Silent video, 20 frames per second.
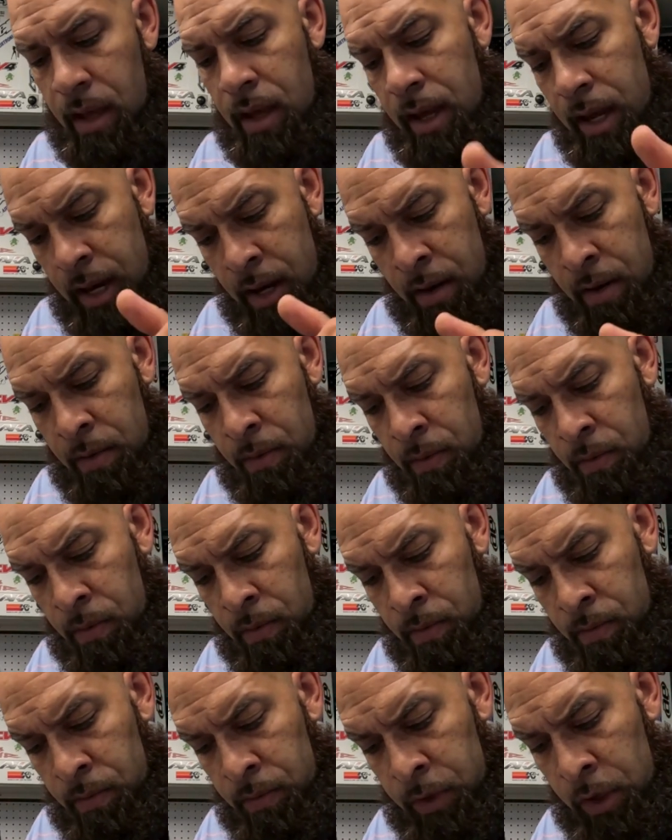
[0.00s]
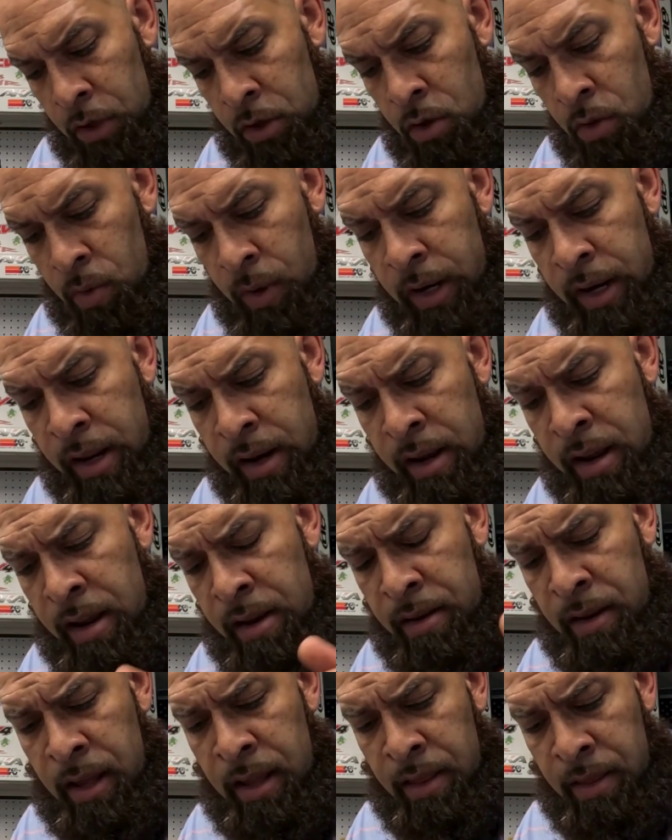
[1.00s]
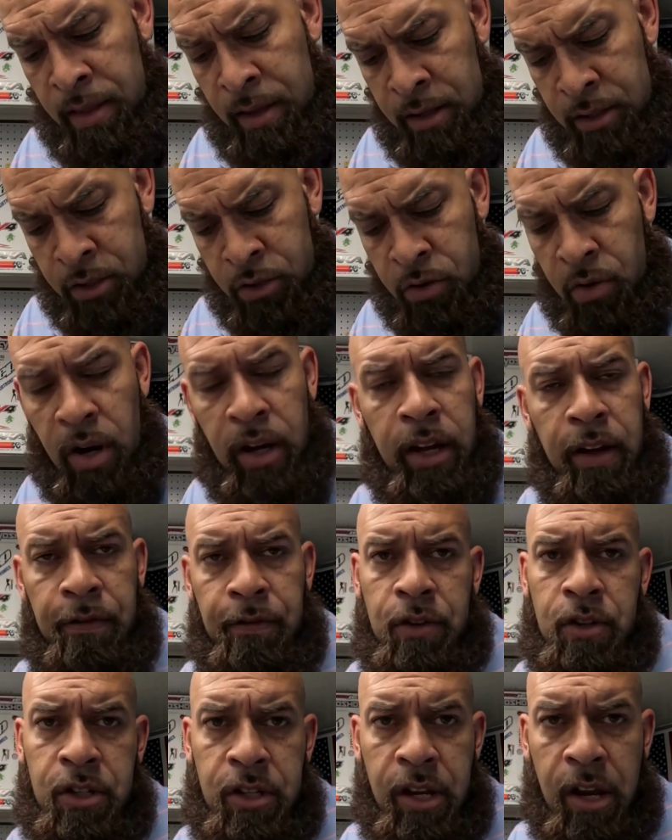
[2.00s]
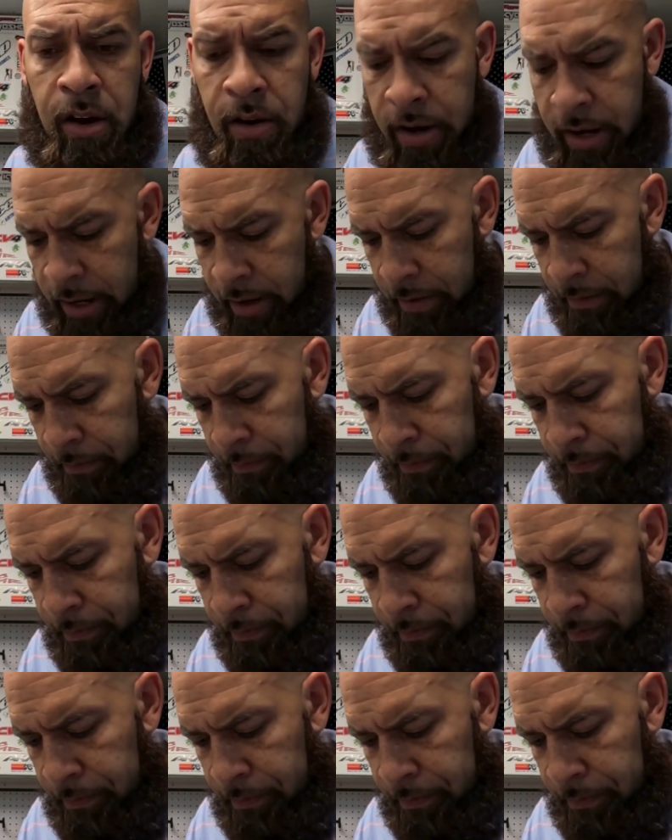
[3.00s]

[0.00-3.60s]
and the new one in this Truggy for steering,